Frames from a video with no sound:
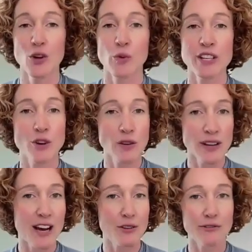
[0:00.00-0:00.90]
We don't
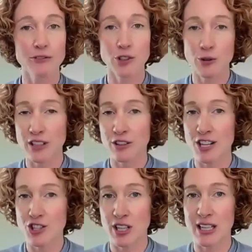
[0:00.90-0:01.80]
count fluke
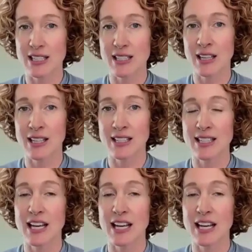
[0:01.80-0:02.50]
aggression incidents.